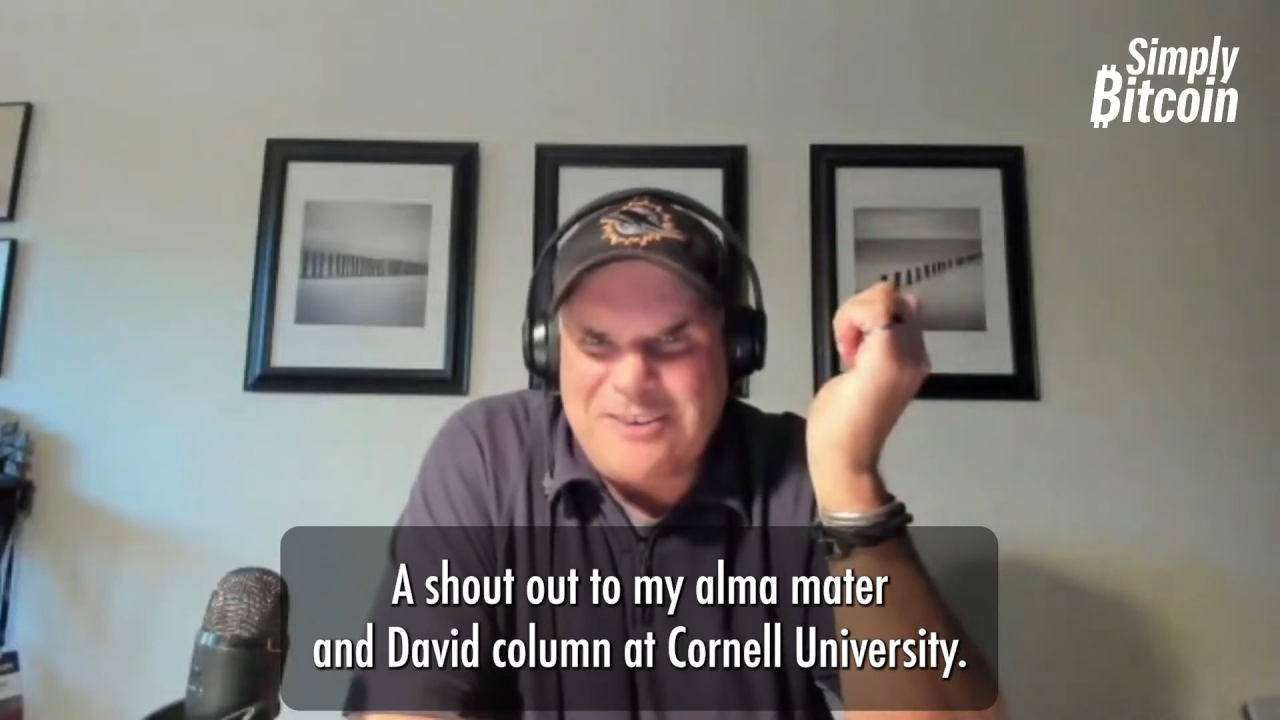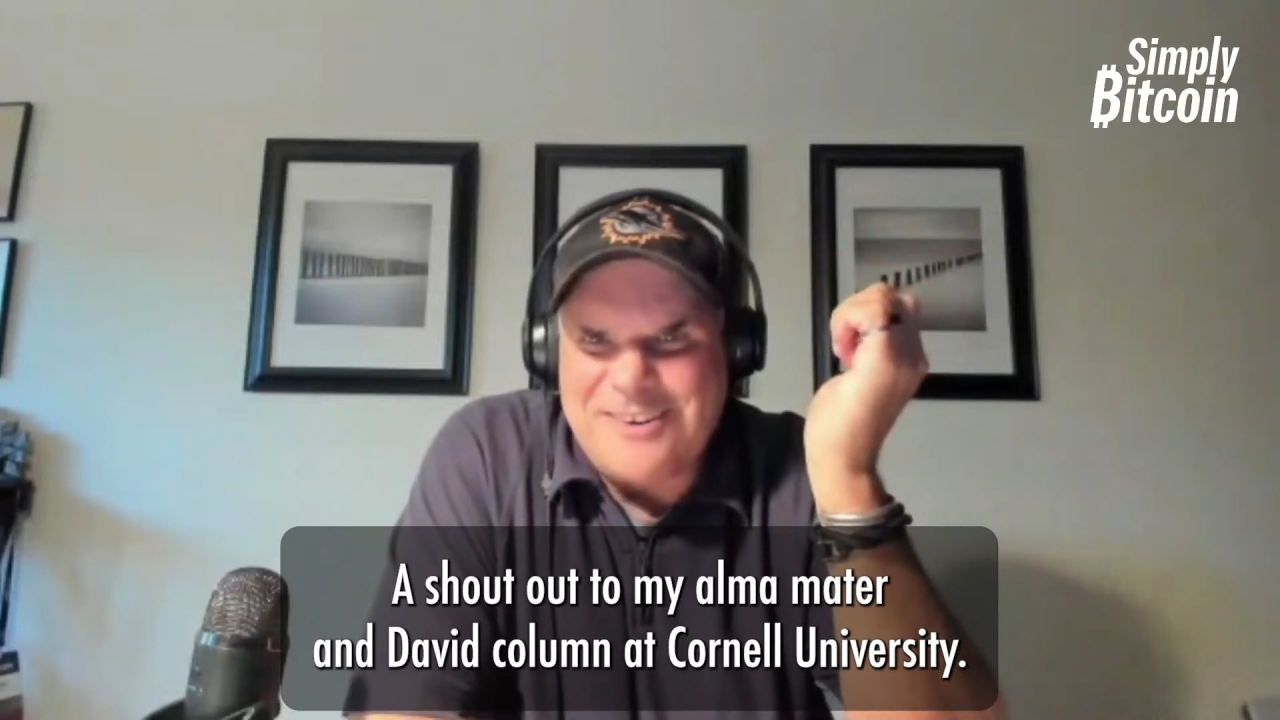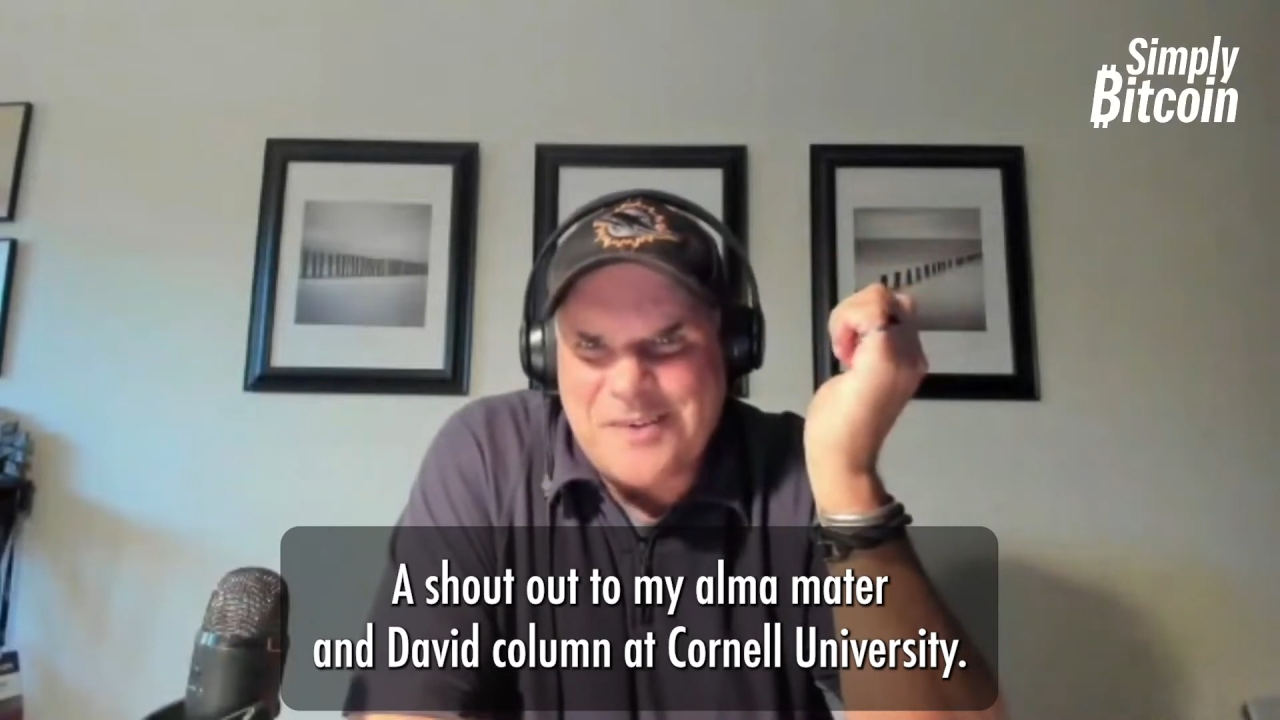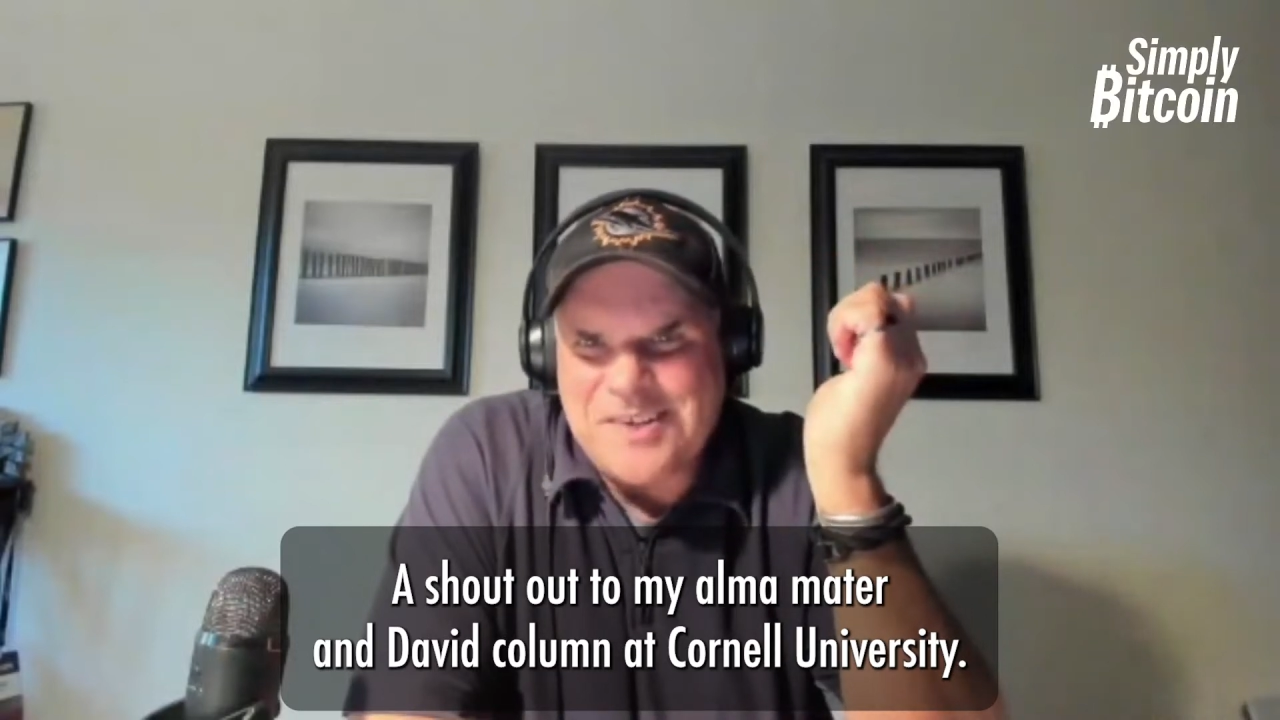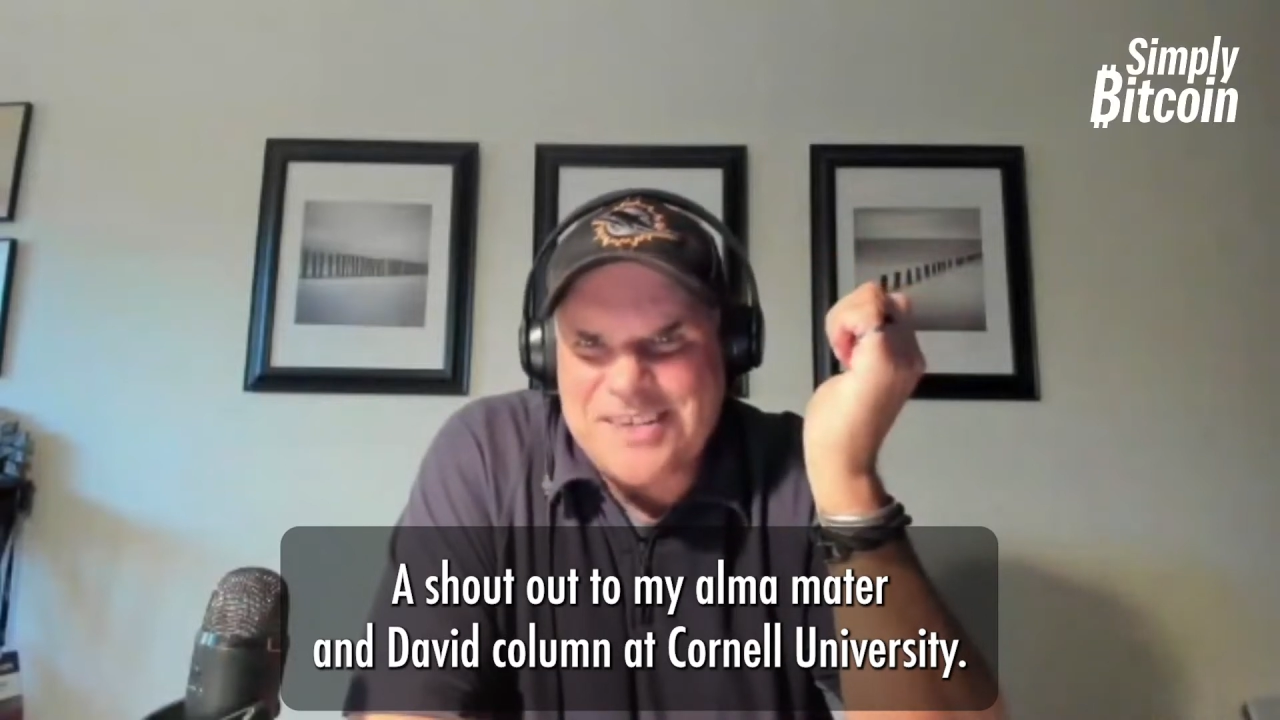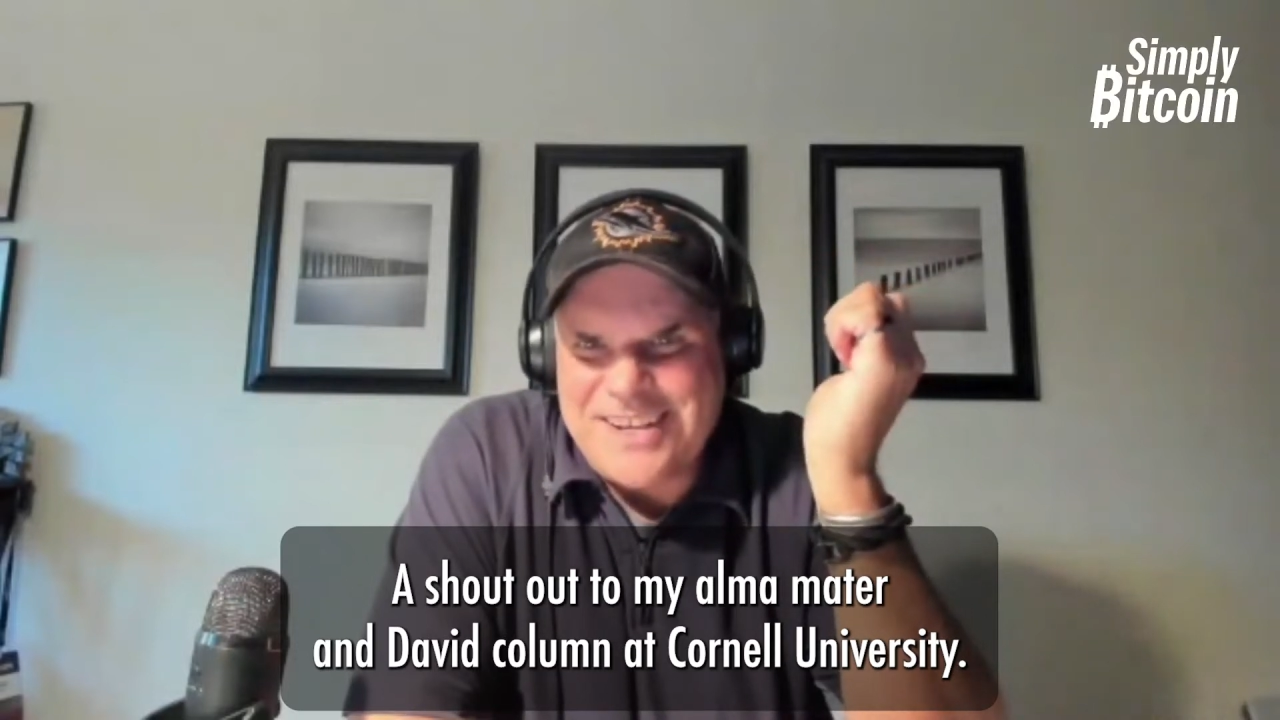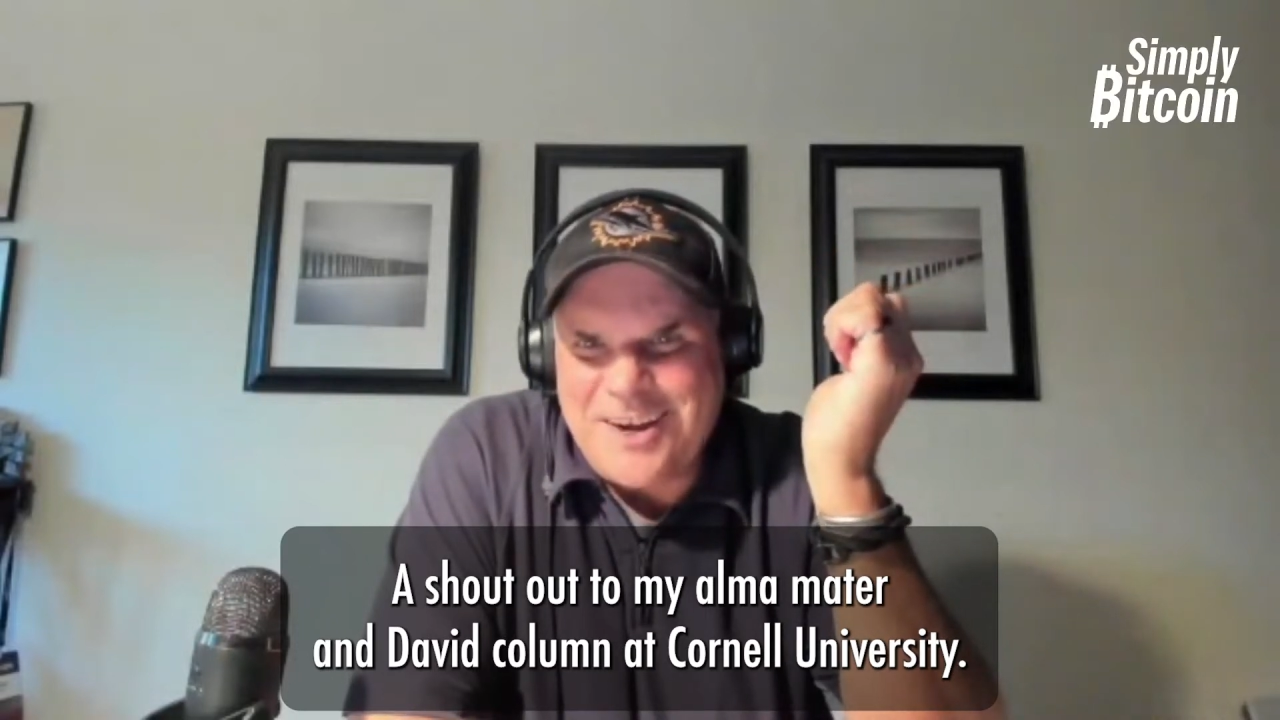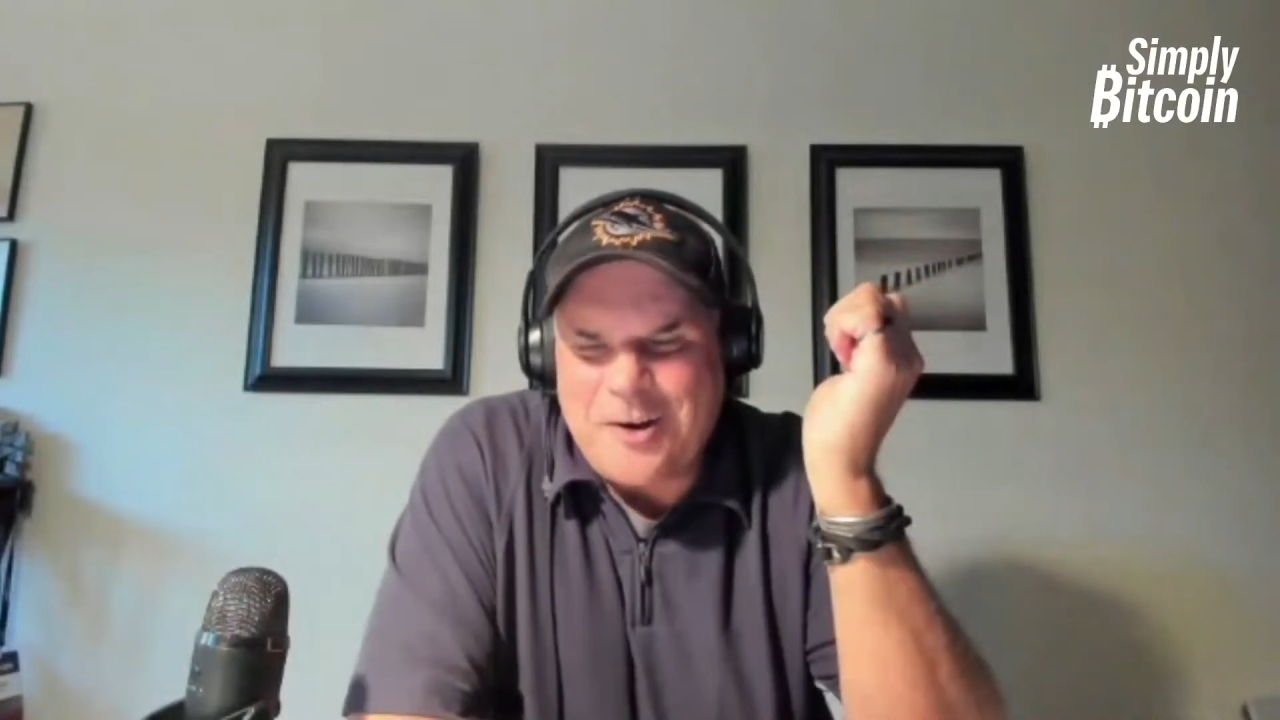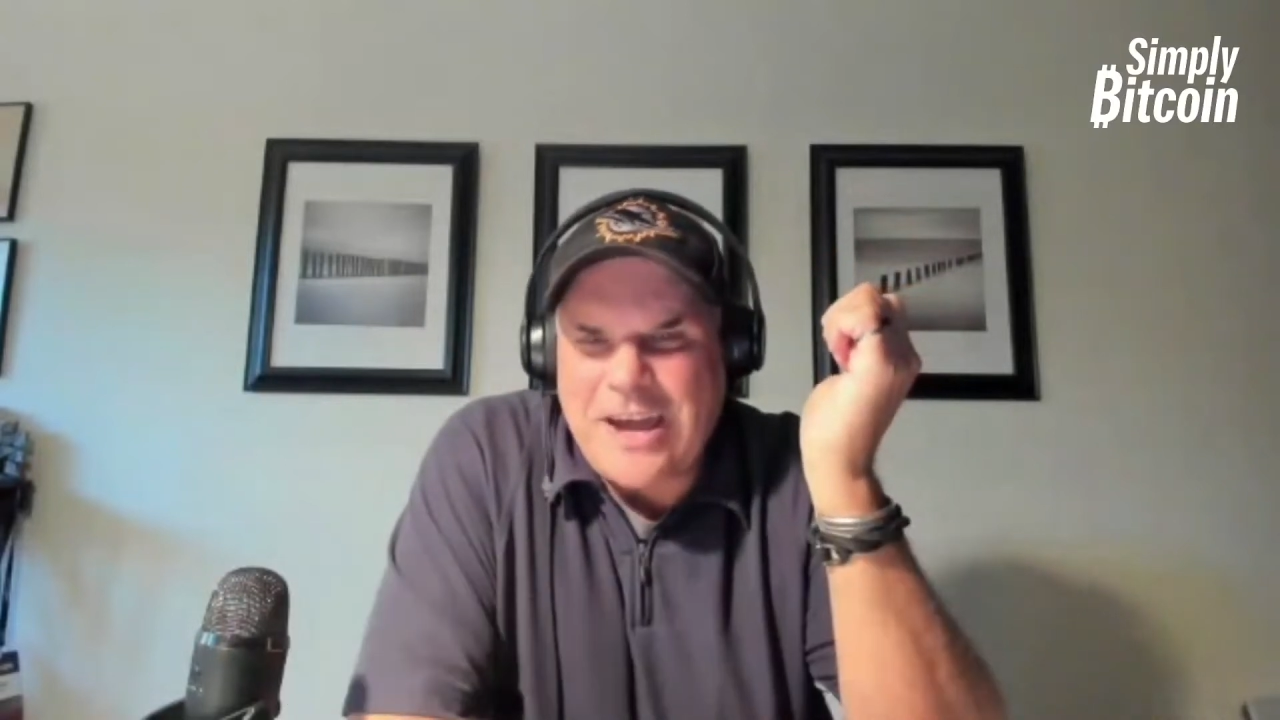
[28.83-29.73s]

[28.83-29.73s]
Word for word: University.